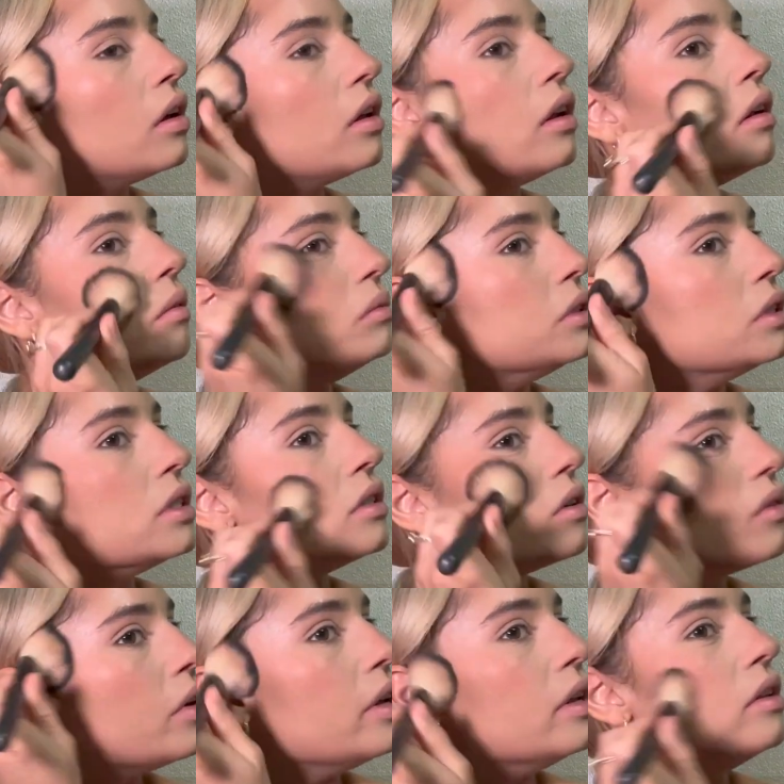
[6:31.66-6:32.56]
I'm just
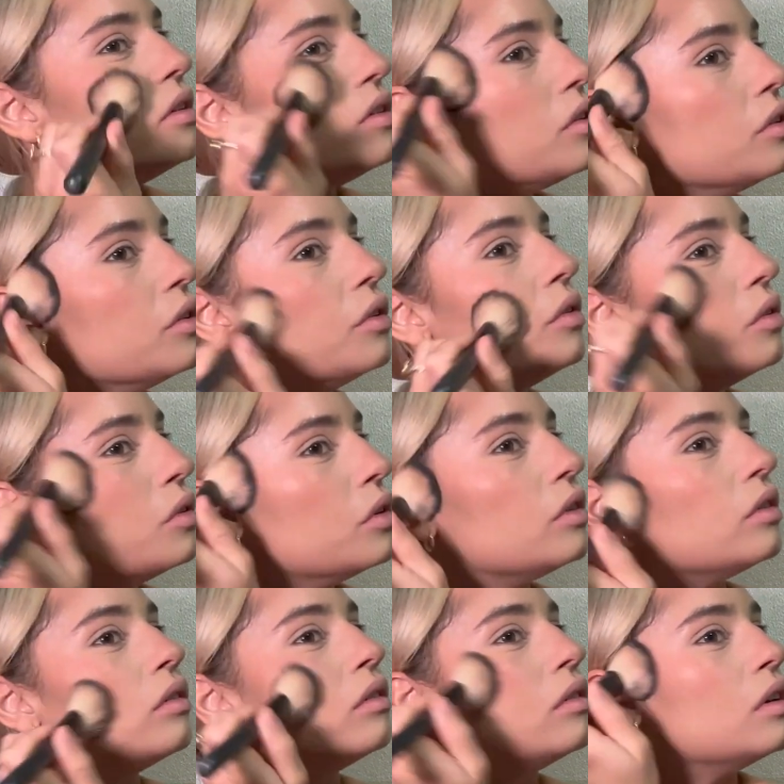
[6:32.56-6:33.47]
going to
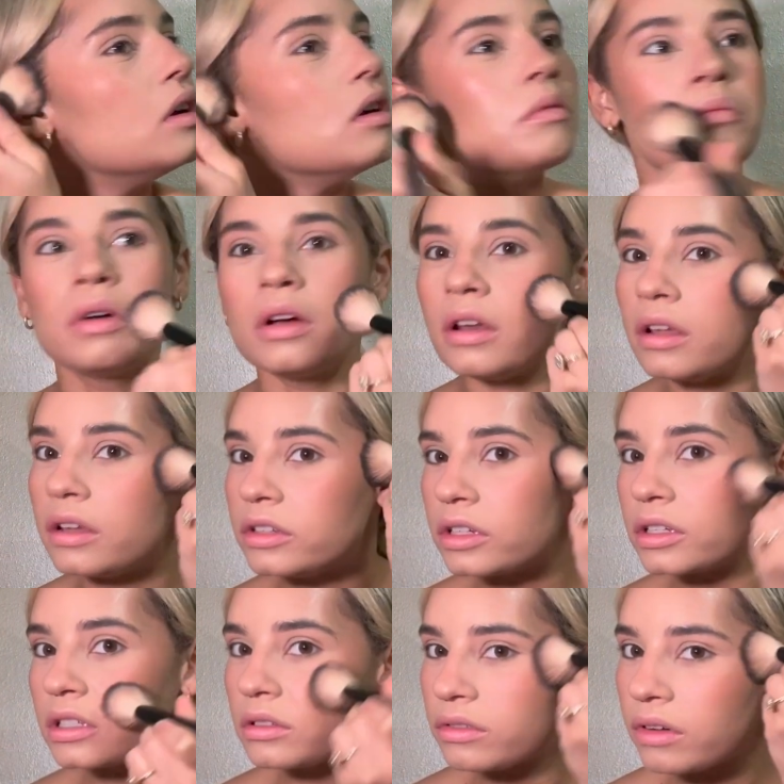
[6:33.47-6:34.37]
put it
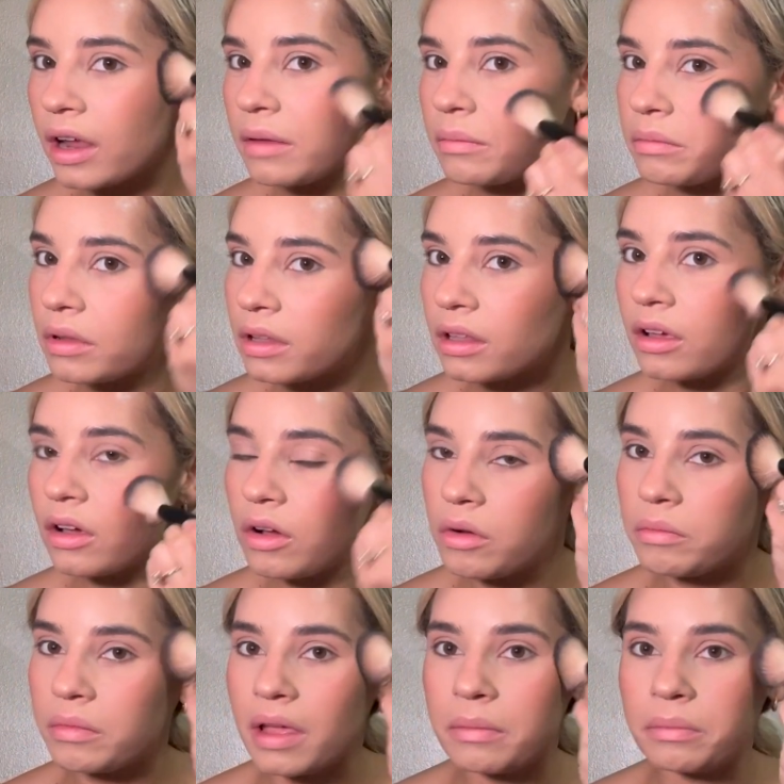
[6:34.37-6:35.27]
just right below
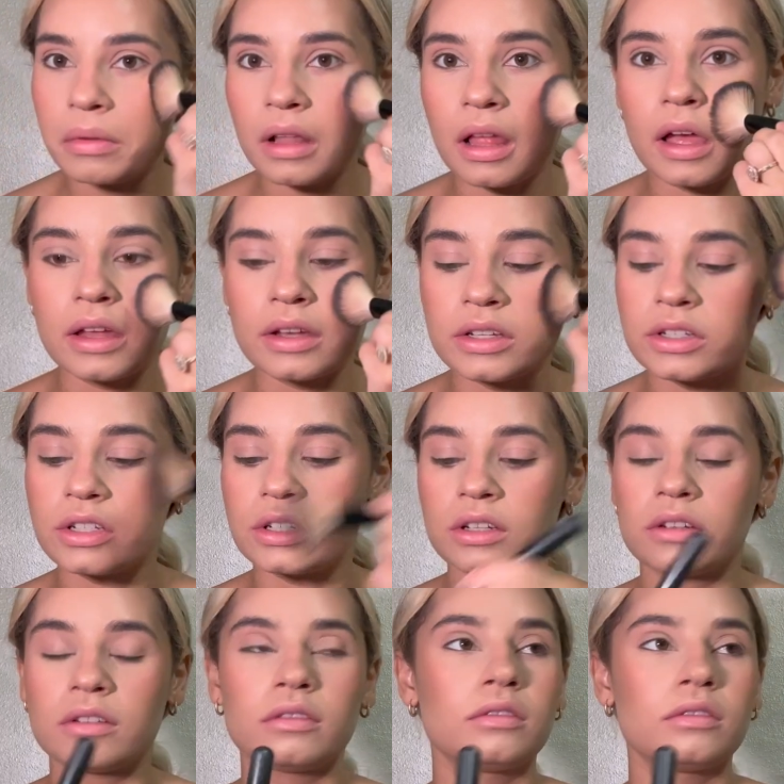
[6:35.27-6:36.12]
my blush,